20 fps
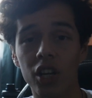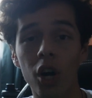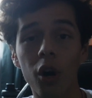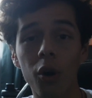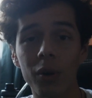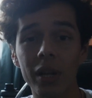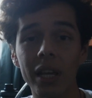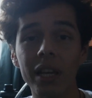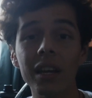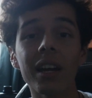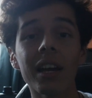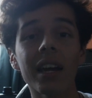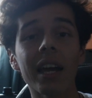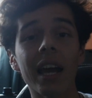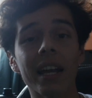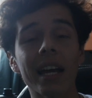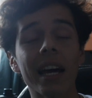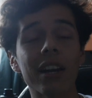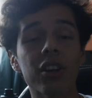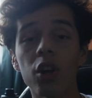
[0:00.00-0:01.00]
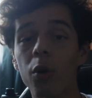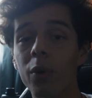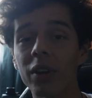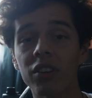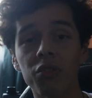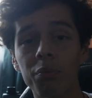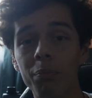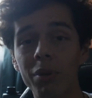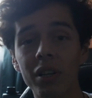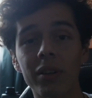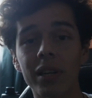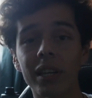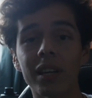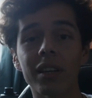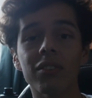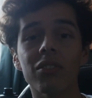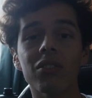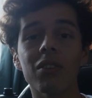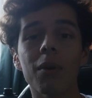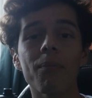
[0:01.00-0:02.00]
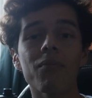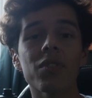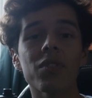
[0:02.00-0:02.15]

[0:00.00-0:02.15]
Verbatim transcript: coding and had no experience